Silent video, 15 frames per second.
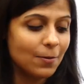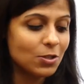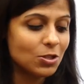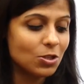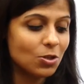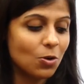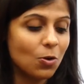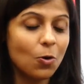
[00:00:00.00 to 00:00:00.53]

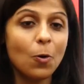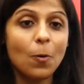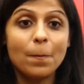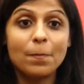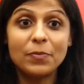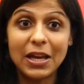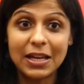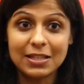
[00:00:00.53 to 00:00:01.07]

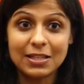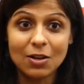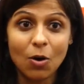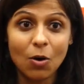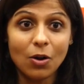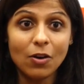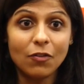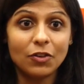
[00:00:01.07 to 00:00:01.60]
So that's
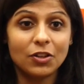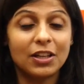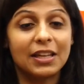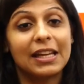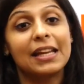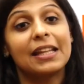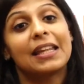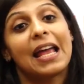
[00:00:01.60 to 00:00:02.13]
all for the
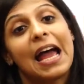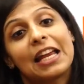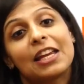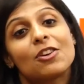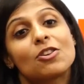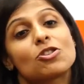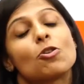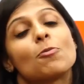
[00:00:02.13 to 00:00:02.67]
day. Thank
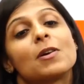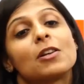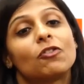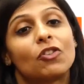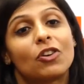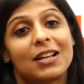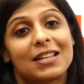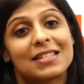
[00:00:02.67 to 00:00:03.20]
you so much
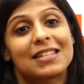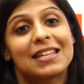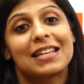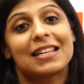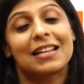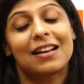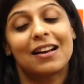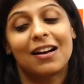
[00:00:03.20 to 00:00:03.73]
for
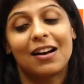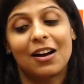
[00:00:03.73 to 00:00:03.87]
listening